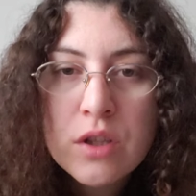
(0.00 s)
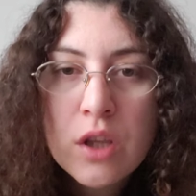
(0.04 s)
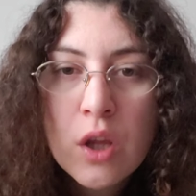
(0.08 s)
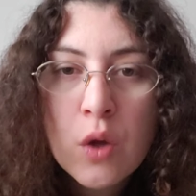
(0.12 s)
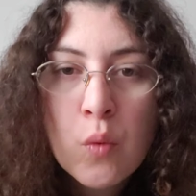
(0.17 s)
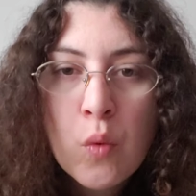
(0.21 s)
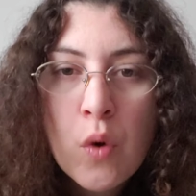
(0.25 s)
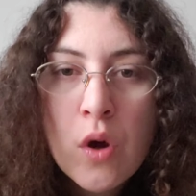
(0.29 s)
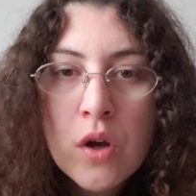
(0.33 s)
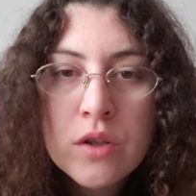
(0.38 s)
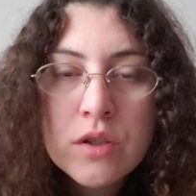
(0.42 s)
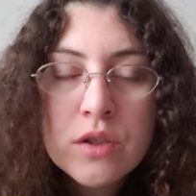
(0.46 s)

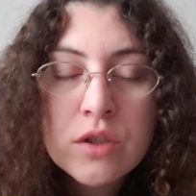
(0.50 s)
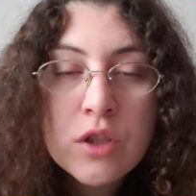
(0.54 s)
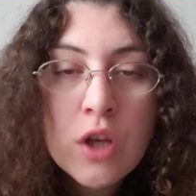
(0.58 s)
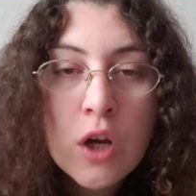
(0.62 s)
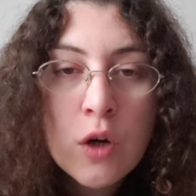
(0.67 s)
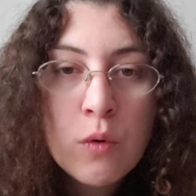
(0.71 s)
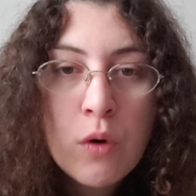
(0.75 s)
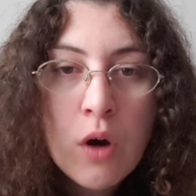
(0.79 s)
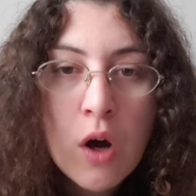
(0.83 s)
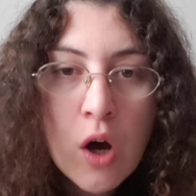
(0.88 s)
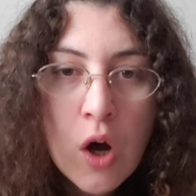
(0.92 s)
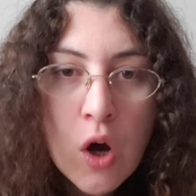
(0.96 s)
there was
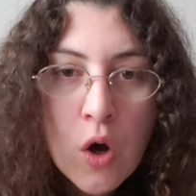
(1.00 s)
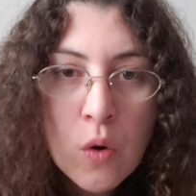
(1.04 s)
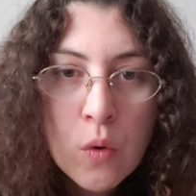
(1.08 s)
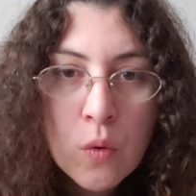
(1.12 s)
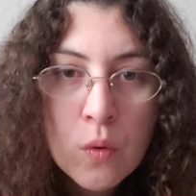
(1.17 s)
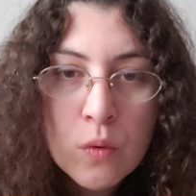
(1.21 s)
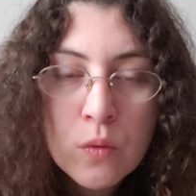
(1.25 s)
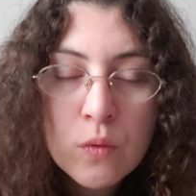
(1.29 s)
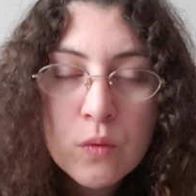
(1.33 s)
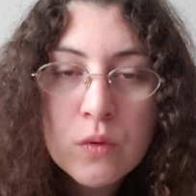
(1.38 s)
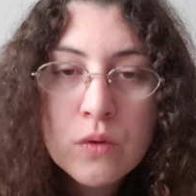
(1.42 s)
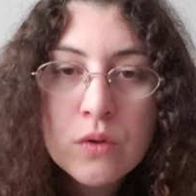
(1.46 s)
no
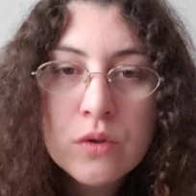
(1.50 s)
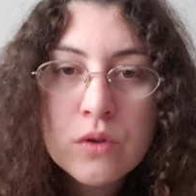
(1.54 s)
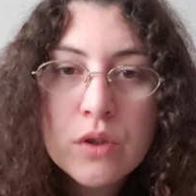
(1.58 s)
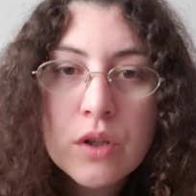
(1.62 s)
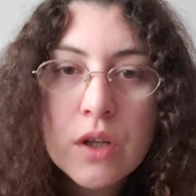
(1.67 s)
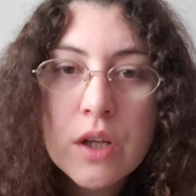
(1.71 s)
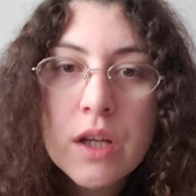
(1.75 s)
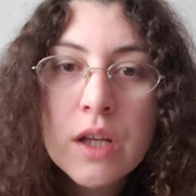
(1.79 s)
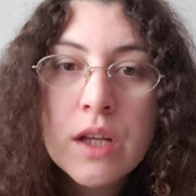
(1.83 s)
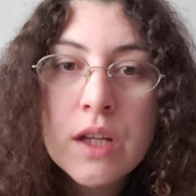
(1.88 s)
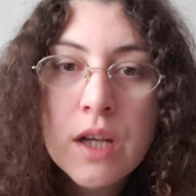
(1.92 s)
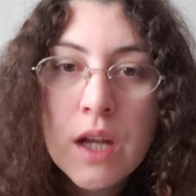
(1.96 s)
hole
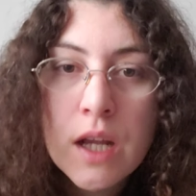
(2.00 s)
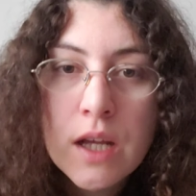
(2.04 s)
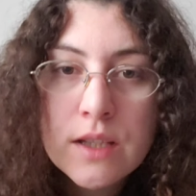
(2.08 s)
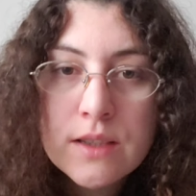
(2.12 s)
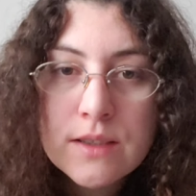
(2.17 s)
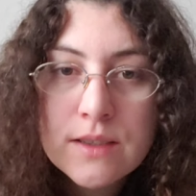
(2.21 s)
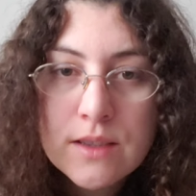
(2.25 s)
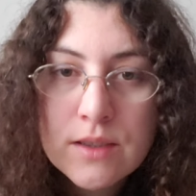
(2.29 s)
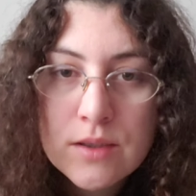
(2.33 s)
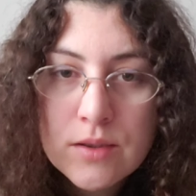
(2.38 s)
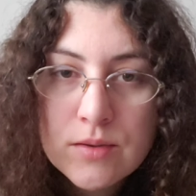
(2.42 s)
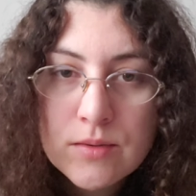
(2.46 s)
in
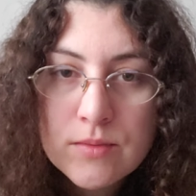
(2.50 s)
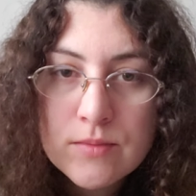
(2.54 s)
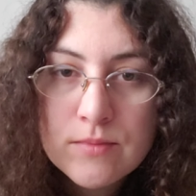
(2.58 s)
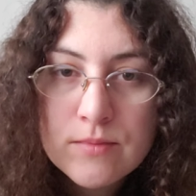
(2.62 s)
it.